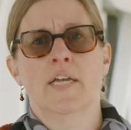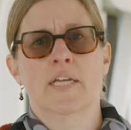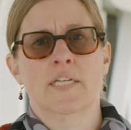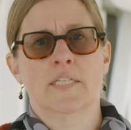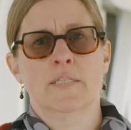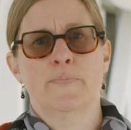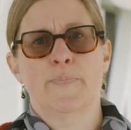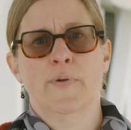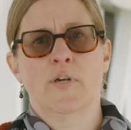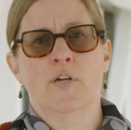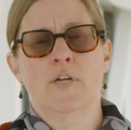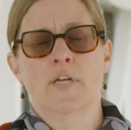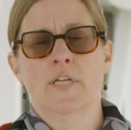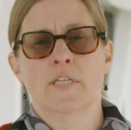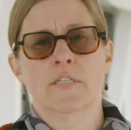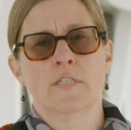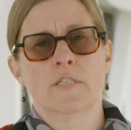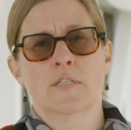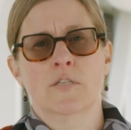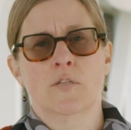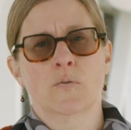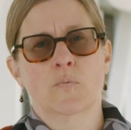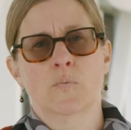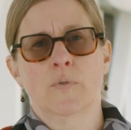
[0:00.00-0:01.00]

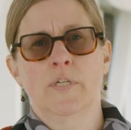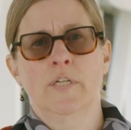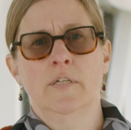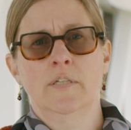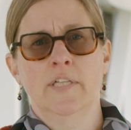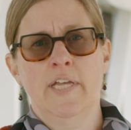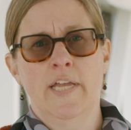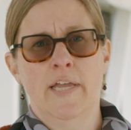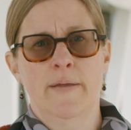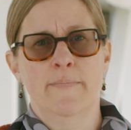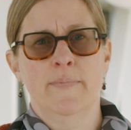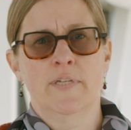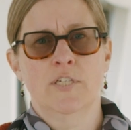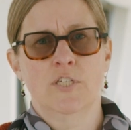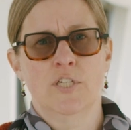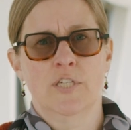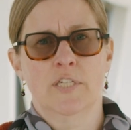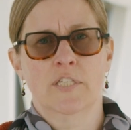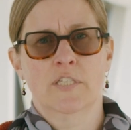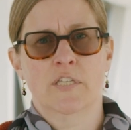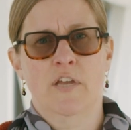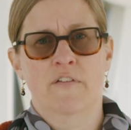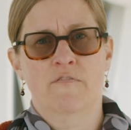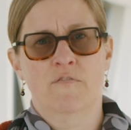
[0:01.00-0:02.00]
experience the real
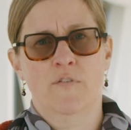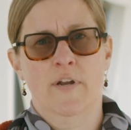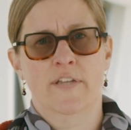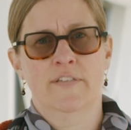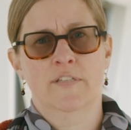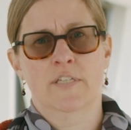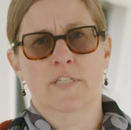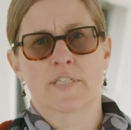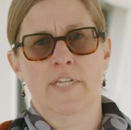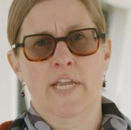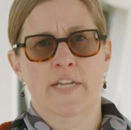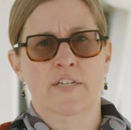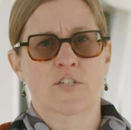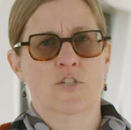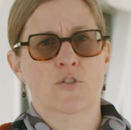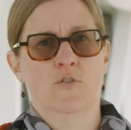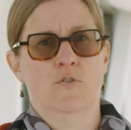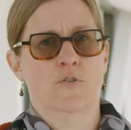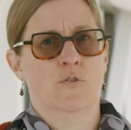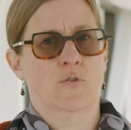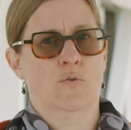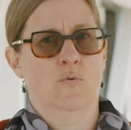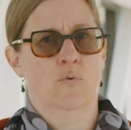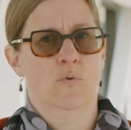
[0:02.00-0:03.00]
images of residential
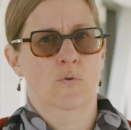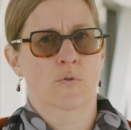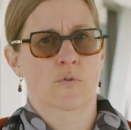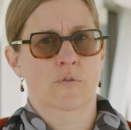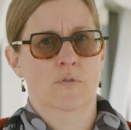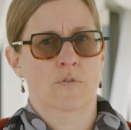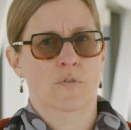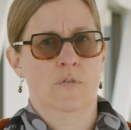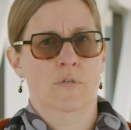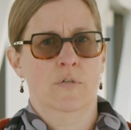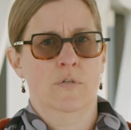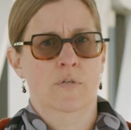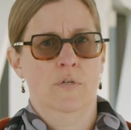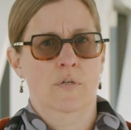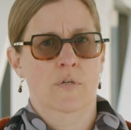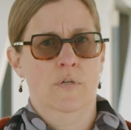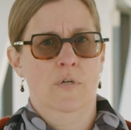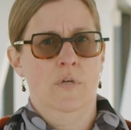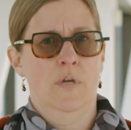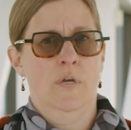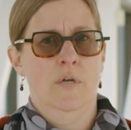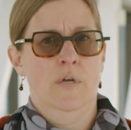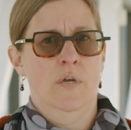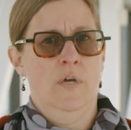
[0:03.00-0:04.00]
schools.
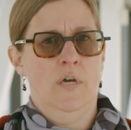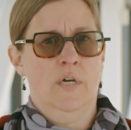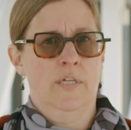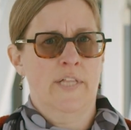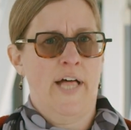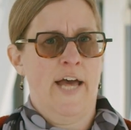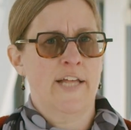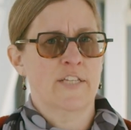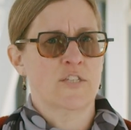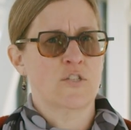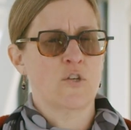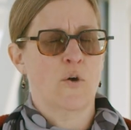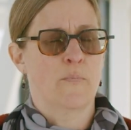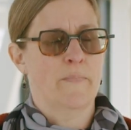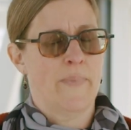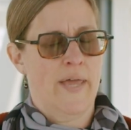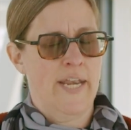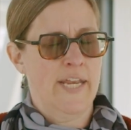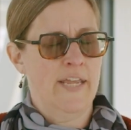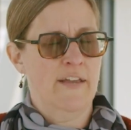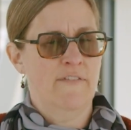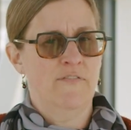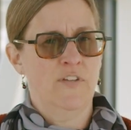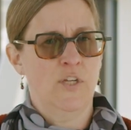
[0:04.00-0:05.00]
Glad so
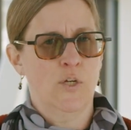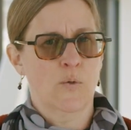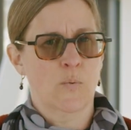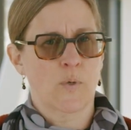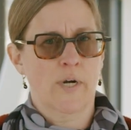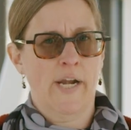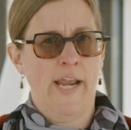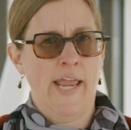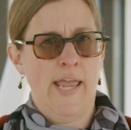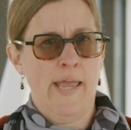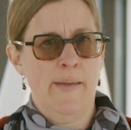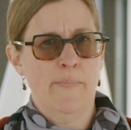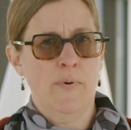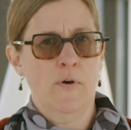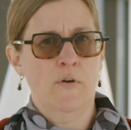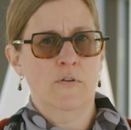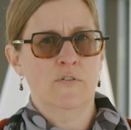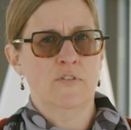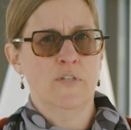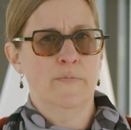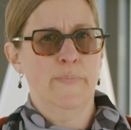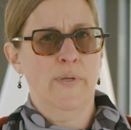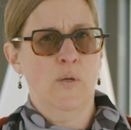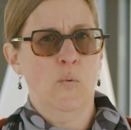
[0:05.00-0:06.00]
many of you were able
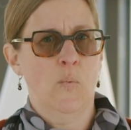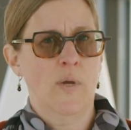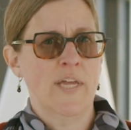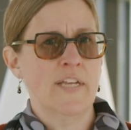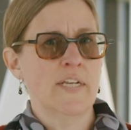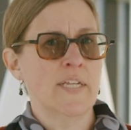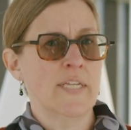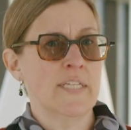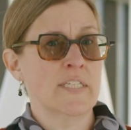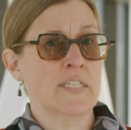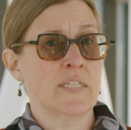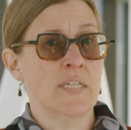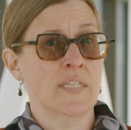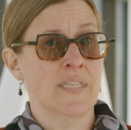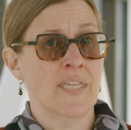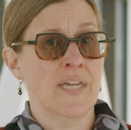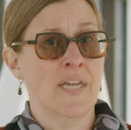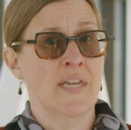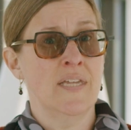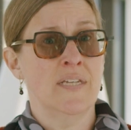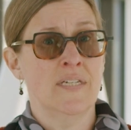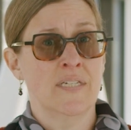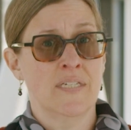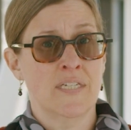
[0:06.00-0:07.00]
to be witness to
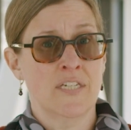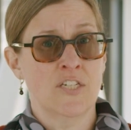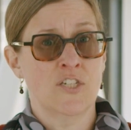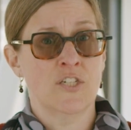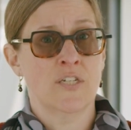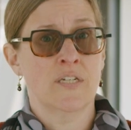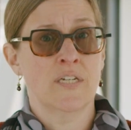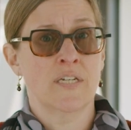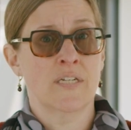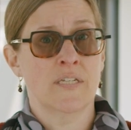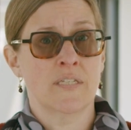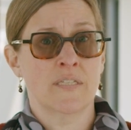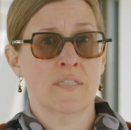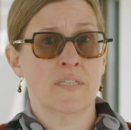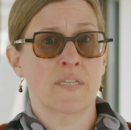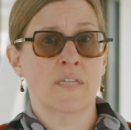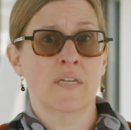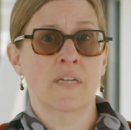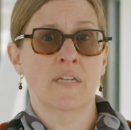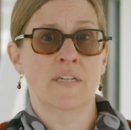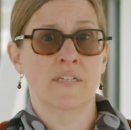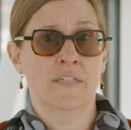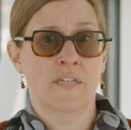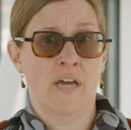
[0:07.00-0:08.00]
the Indigenous
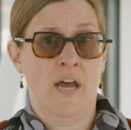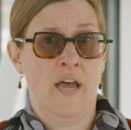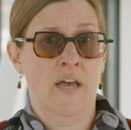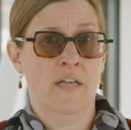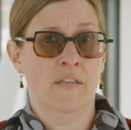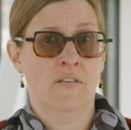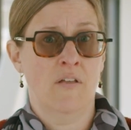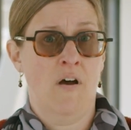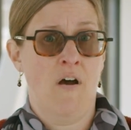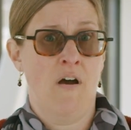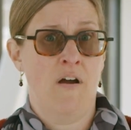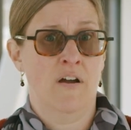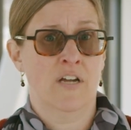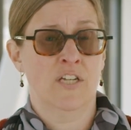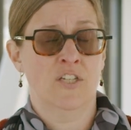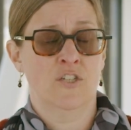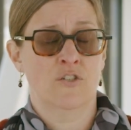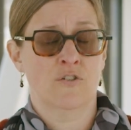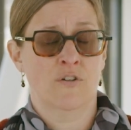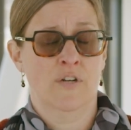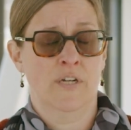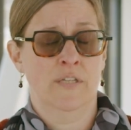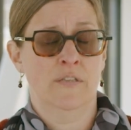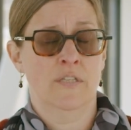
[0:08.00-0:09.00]
dialogue
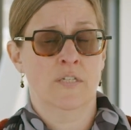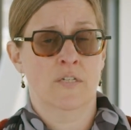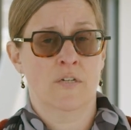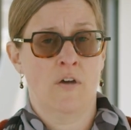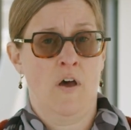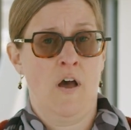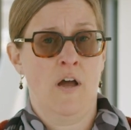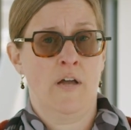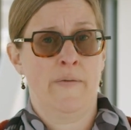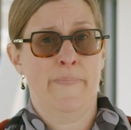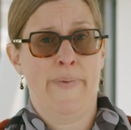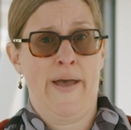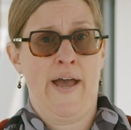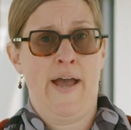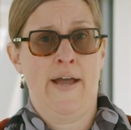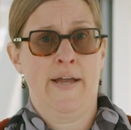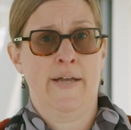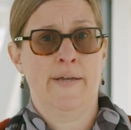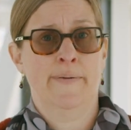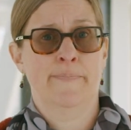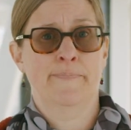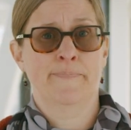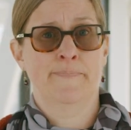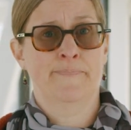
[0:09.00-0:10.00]
during the talkback.